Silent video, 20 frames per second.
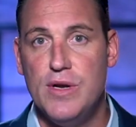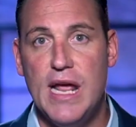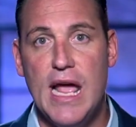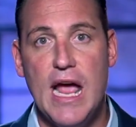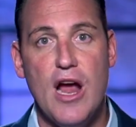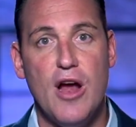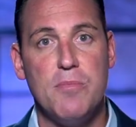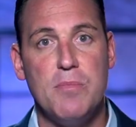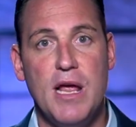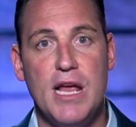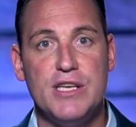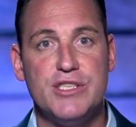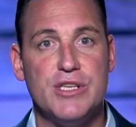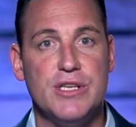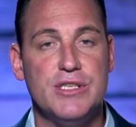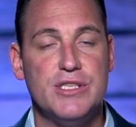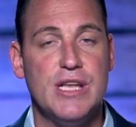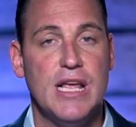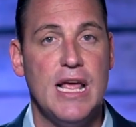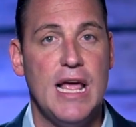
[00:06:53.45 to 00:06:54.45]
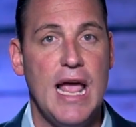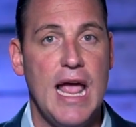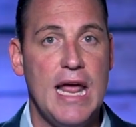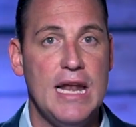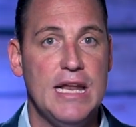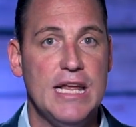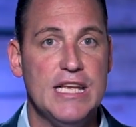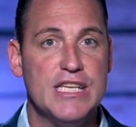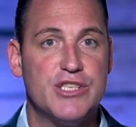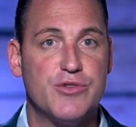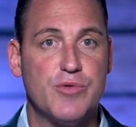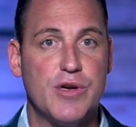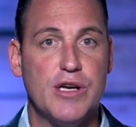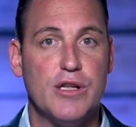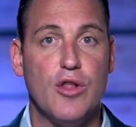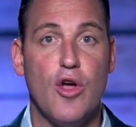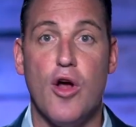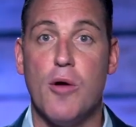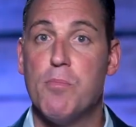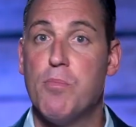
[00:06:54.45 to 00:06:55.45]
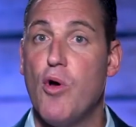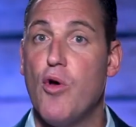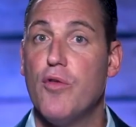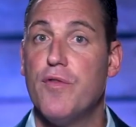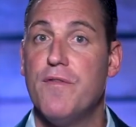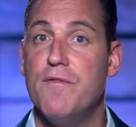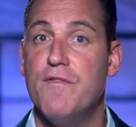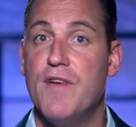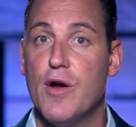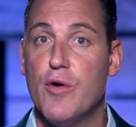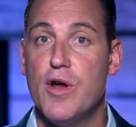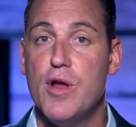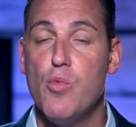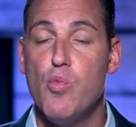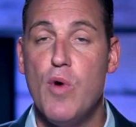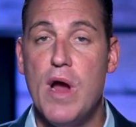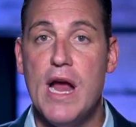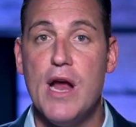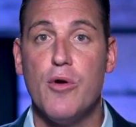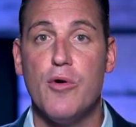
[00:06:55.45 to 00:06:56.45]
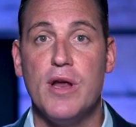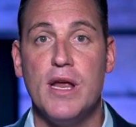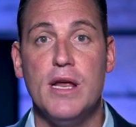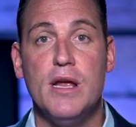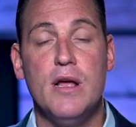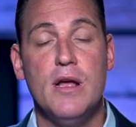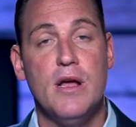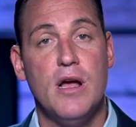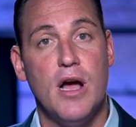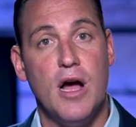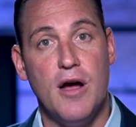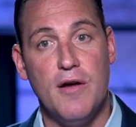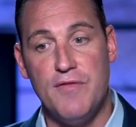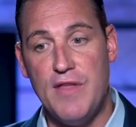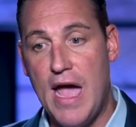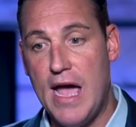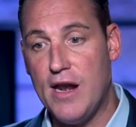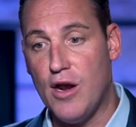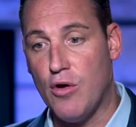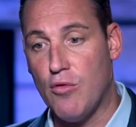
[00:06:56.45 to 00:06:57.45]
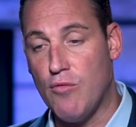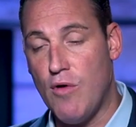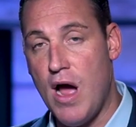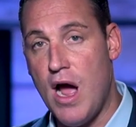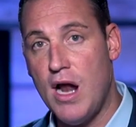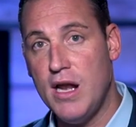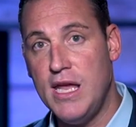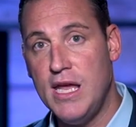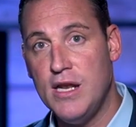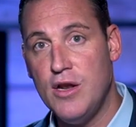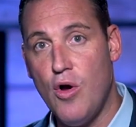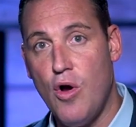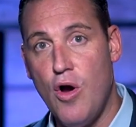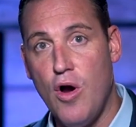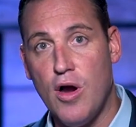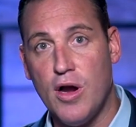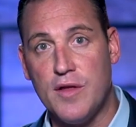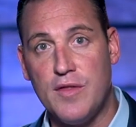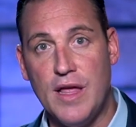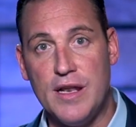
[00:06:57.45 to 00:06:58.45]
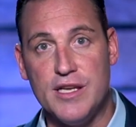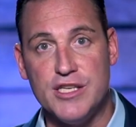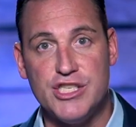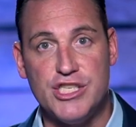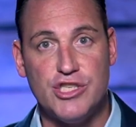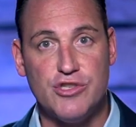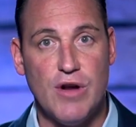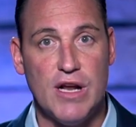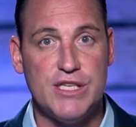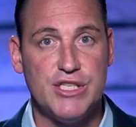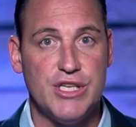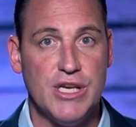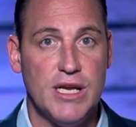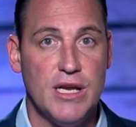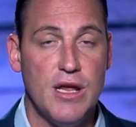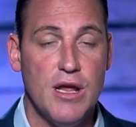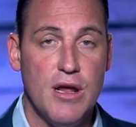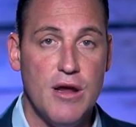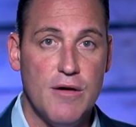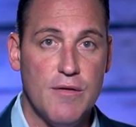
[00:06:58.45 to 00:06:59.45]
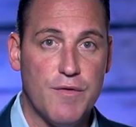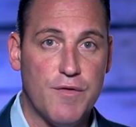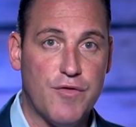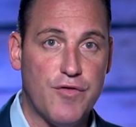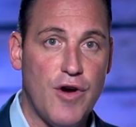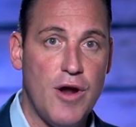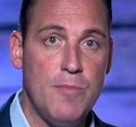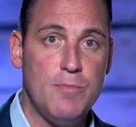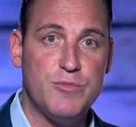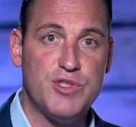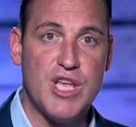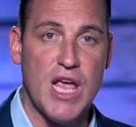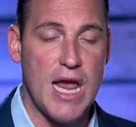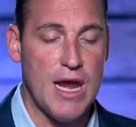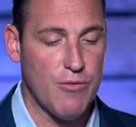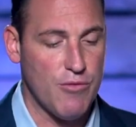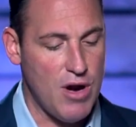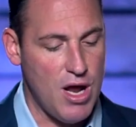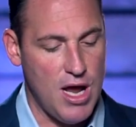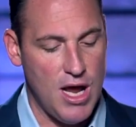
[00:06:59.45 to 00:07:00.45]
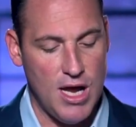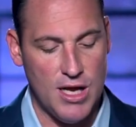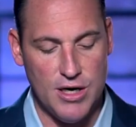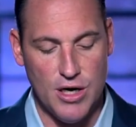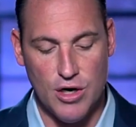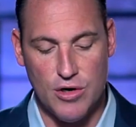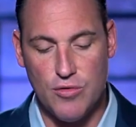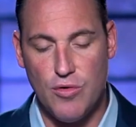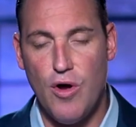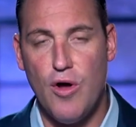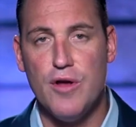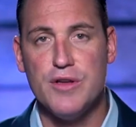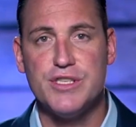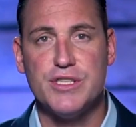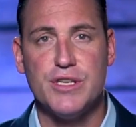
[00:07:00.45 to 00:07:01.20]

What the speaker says: Arab nations and Israel are both very wary of that Iranian arc that is stretching from Tehran across